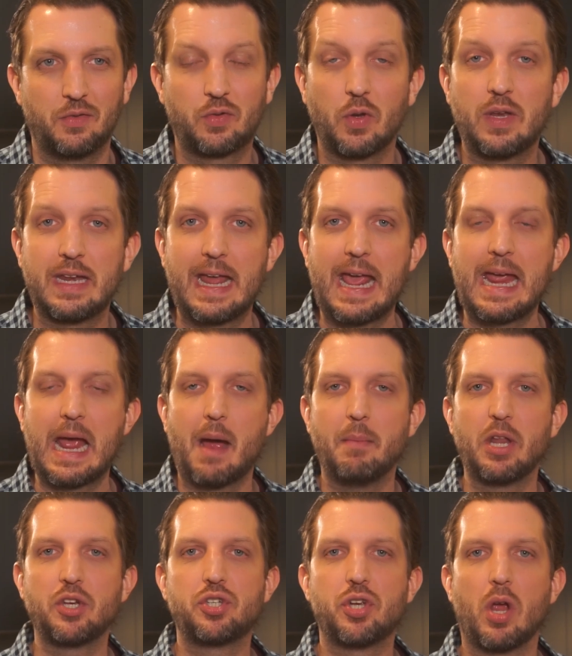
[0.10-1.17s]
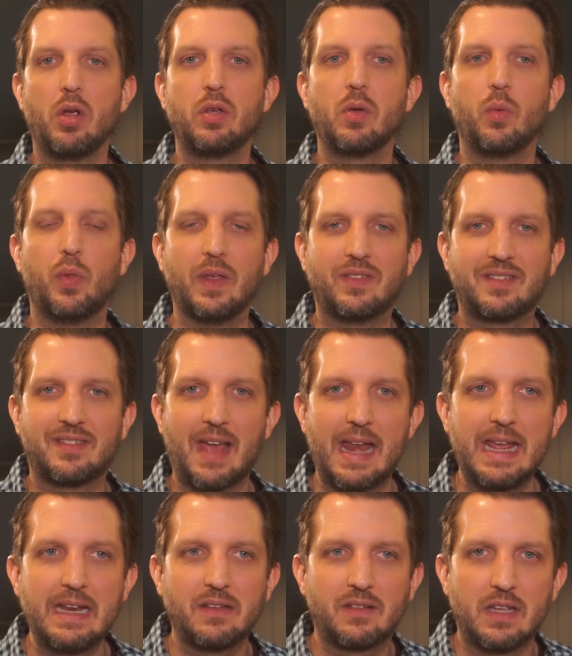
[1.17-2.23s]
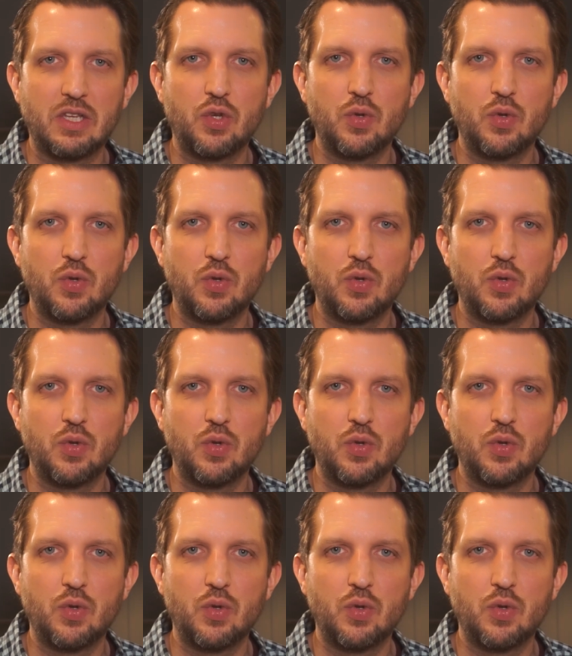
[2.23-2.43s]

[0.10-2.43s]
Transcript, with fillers: So today I'm going to show you the settings that